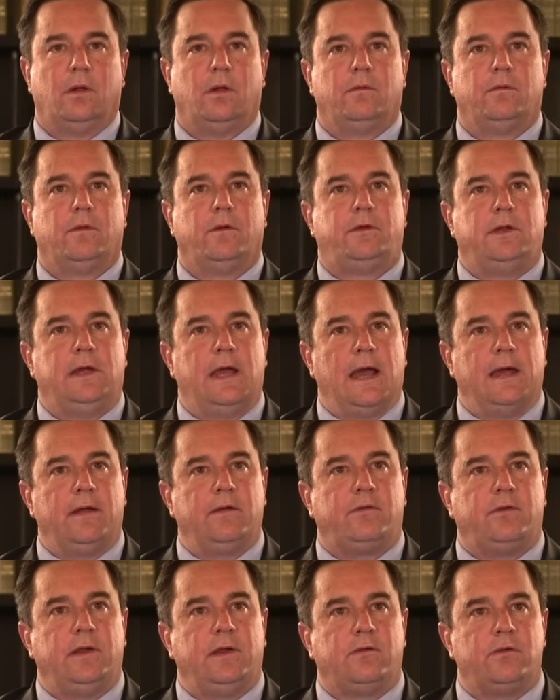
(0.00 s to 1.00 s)
the DA
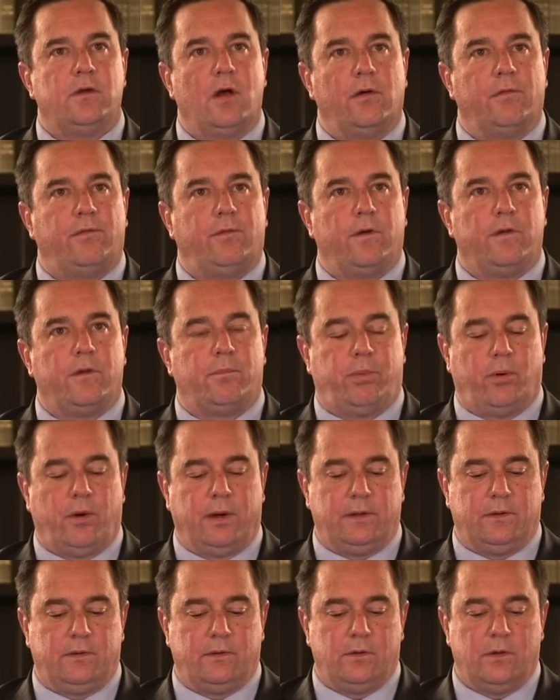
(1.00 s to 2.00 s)
sees no further
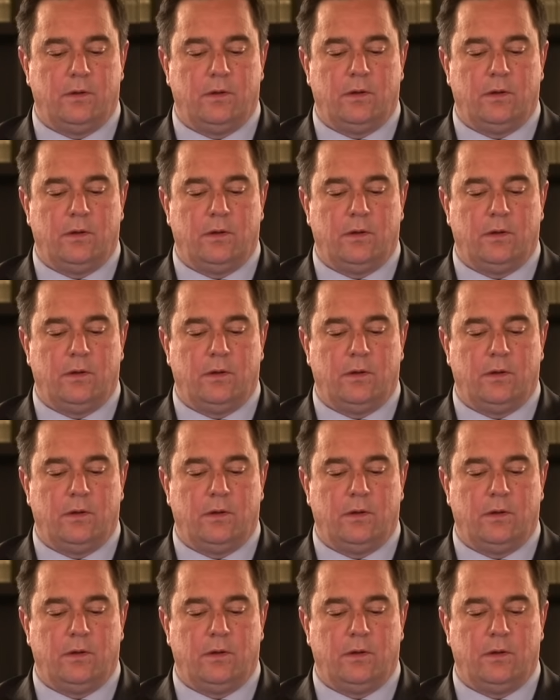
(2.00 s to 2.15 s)
point